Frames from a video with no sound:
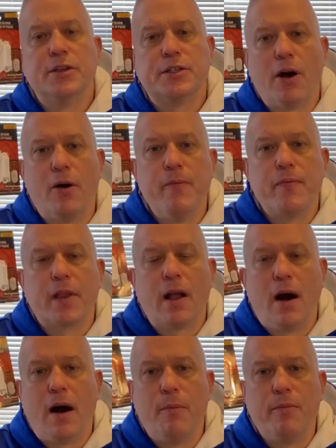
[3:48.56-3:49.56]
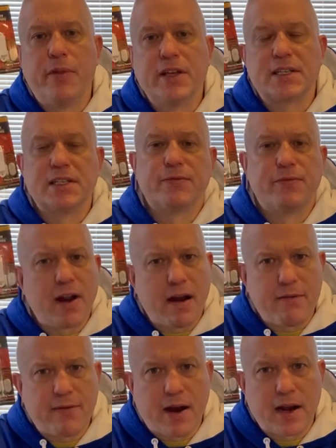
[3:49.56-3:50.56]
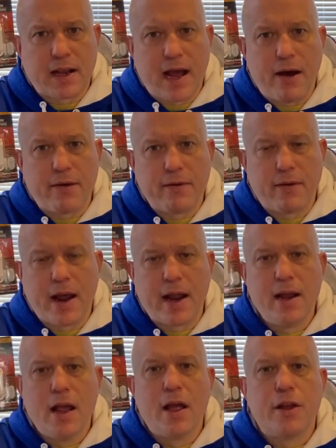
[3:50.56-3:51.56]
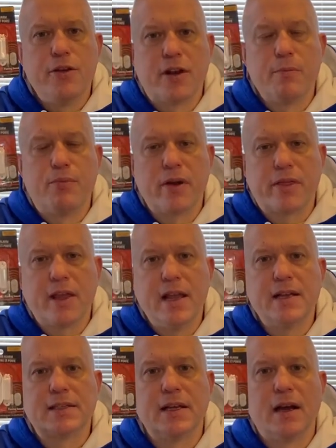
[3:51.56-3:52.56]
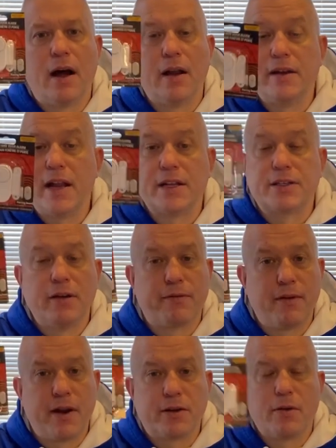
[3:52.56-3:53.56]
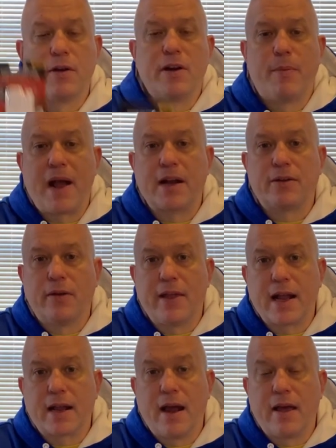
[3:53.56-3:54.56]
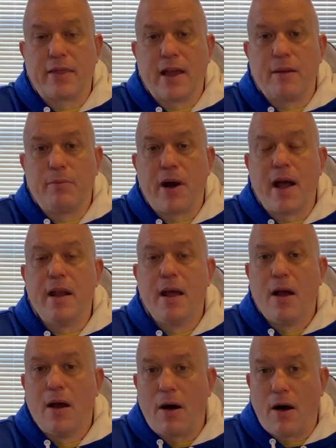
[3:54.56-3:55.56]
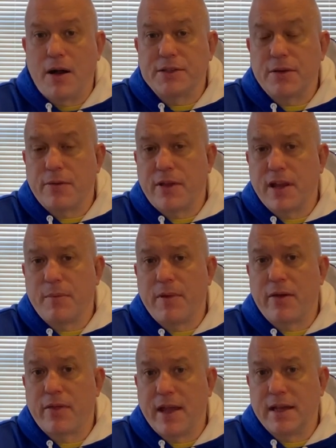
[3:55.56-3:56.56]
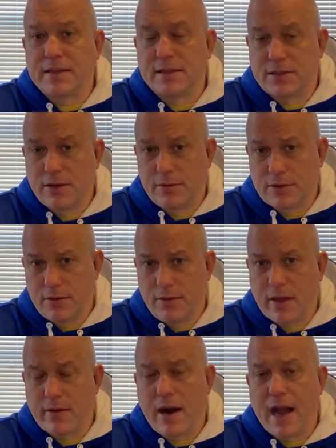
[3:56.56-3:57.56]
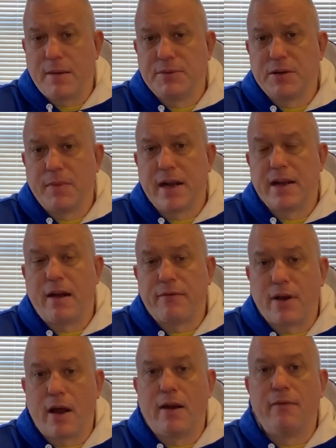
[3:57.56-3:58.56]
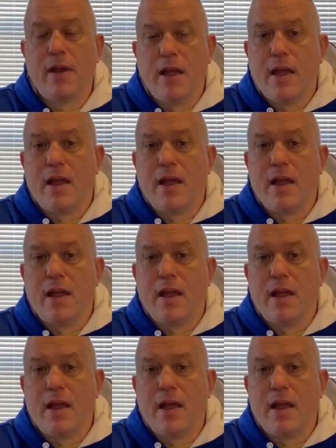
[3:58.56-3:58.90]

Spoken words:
So, this is very, very loud, right? You can put these on, yes, your front door, your back door, that kind of thing. But also think about this, two other items you might not have thought of.